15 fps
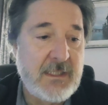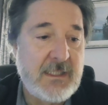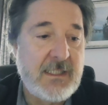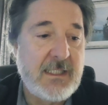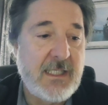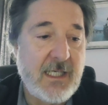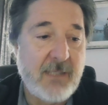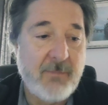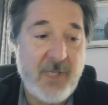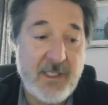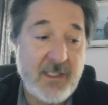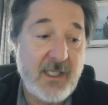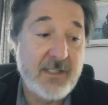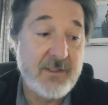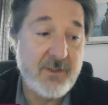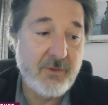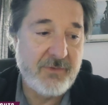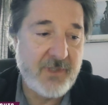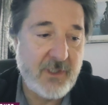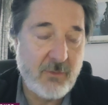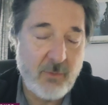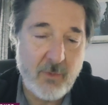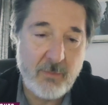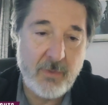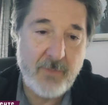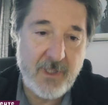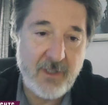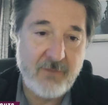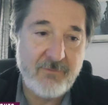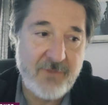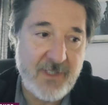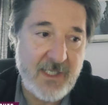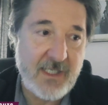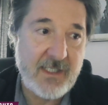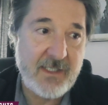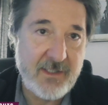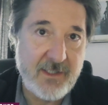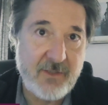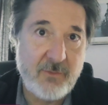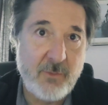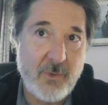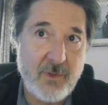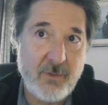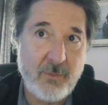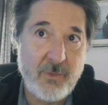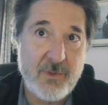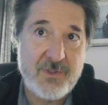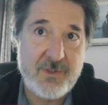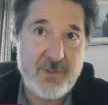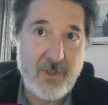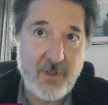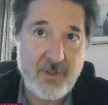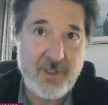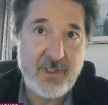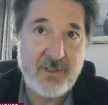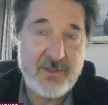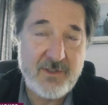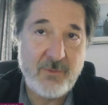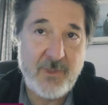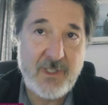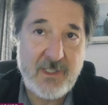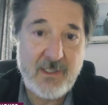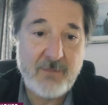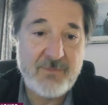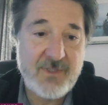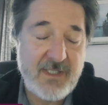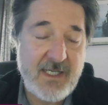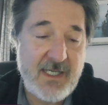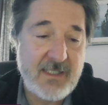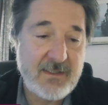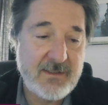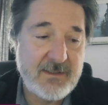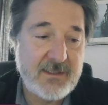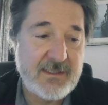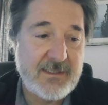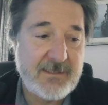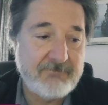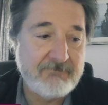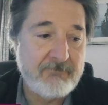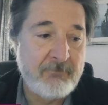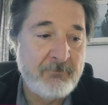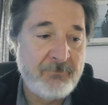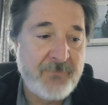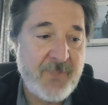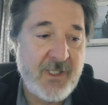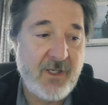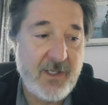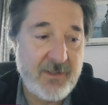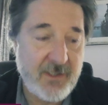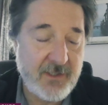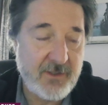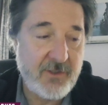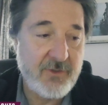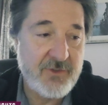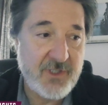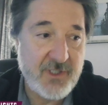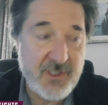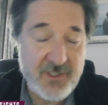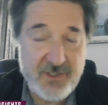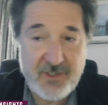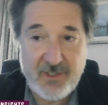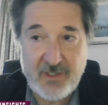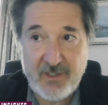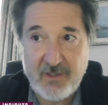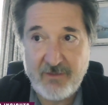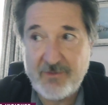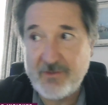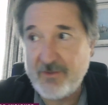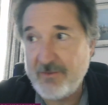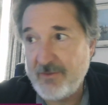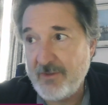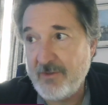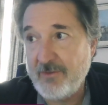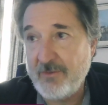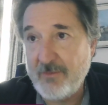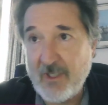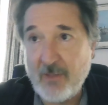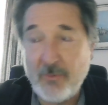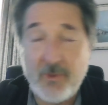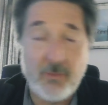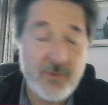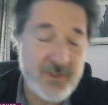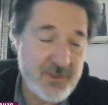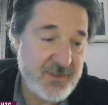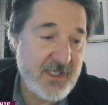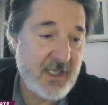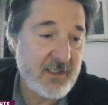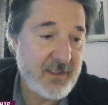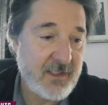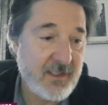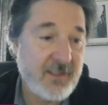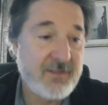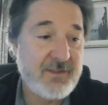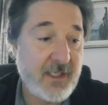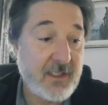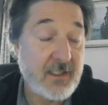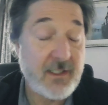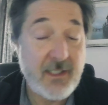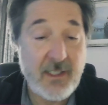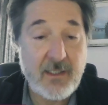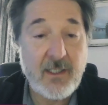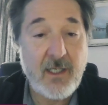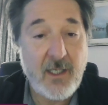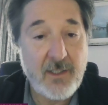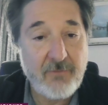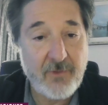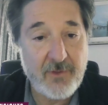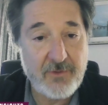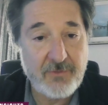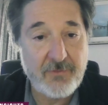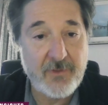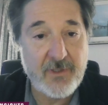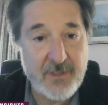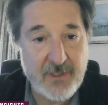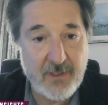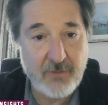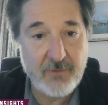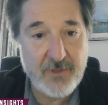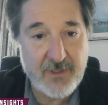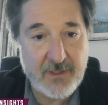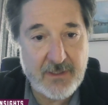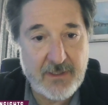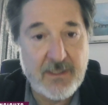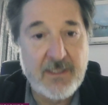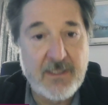I don't think we're prepared for that. I think we're starting to wake up to that. You know, I think there's initiatives. We were just out at a Tech Connect conference for the DoD.